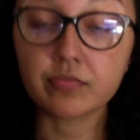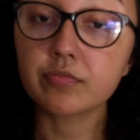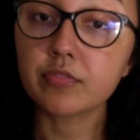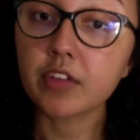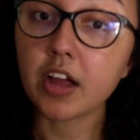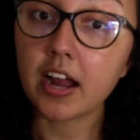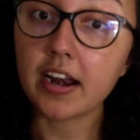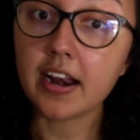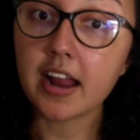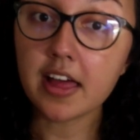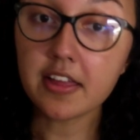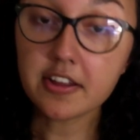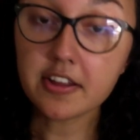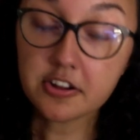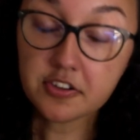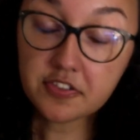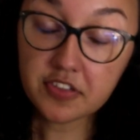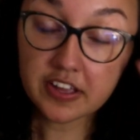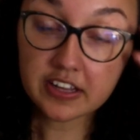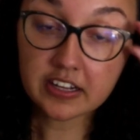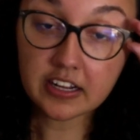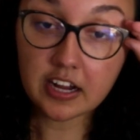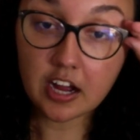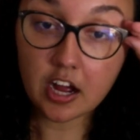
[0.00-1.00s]
Another
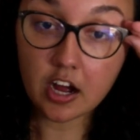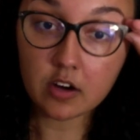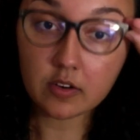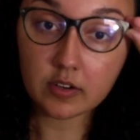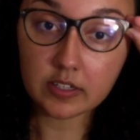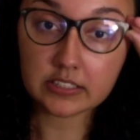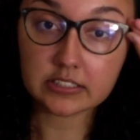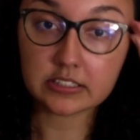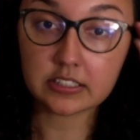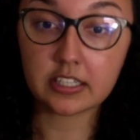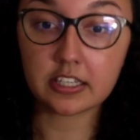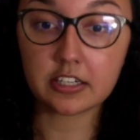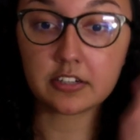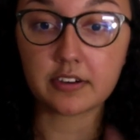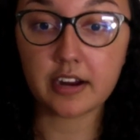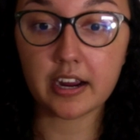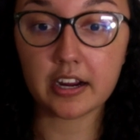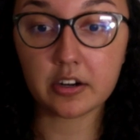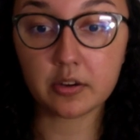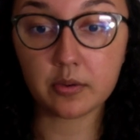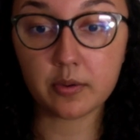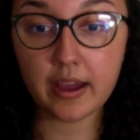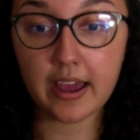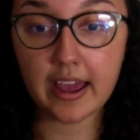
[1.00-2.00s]
thing I always click right
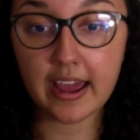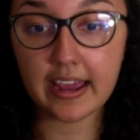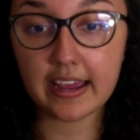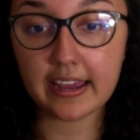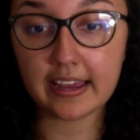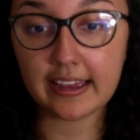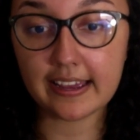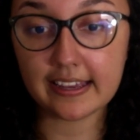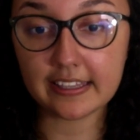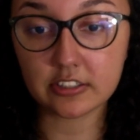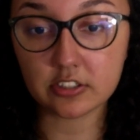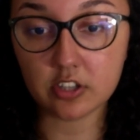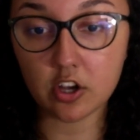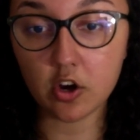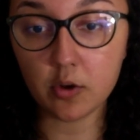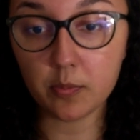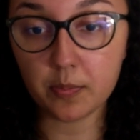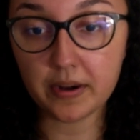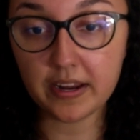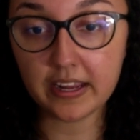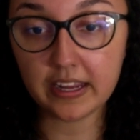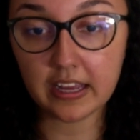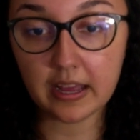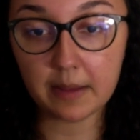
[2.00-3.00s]
away is
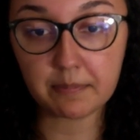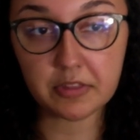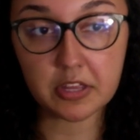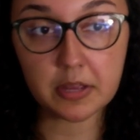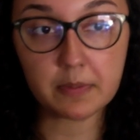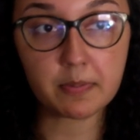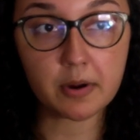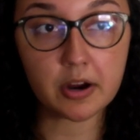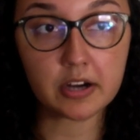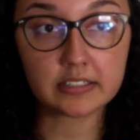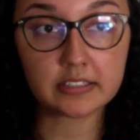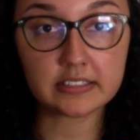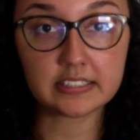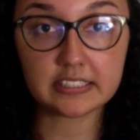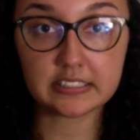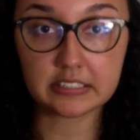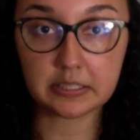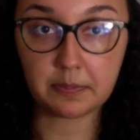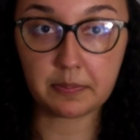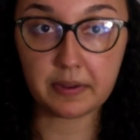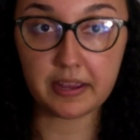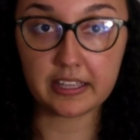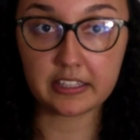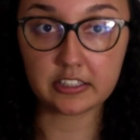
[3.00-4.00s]
opening up the
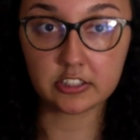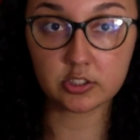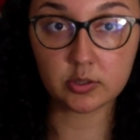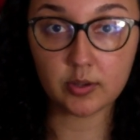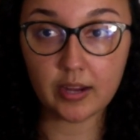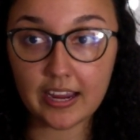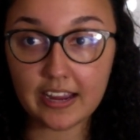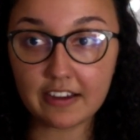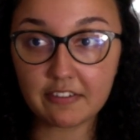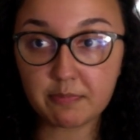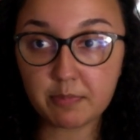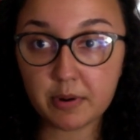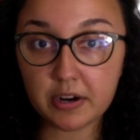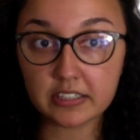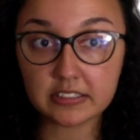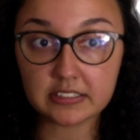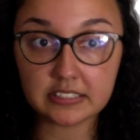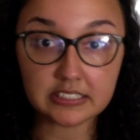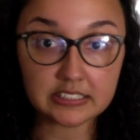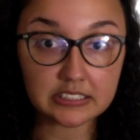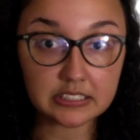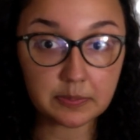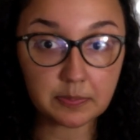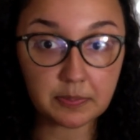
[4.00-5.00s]
participants. So I have
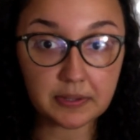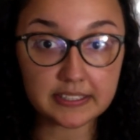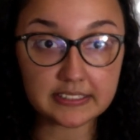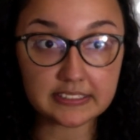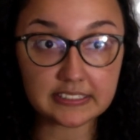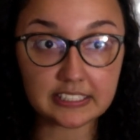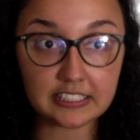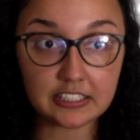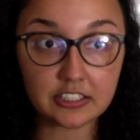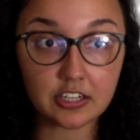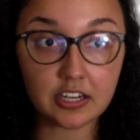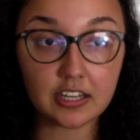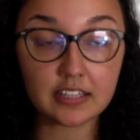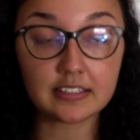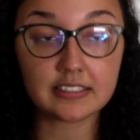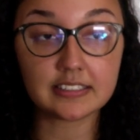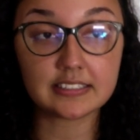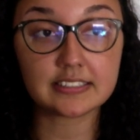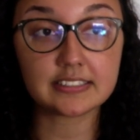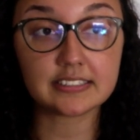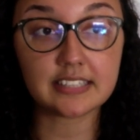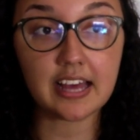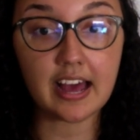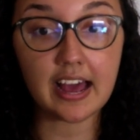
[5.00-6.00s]
participants here on the
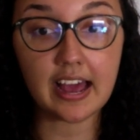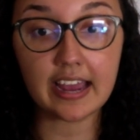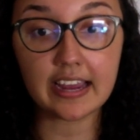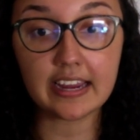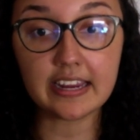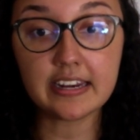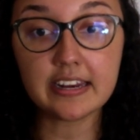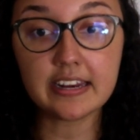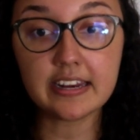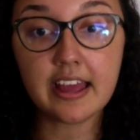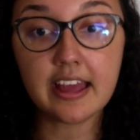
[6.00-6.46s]
side,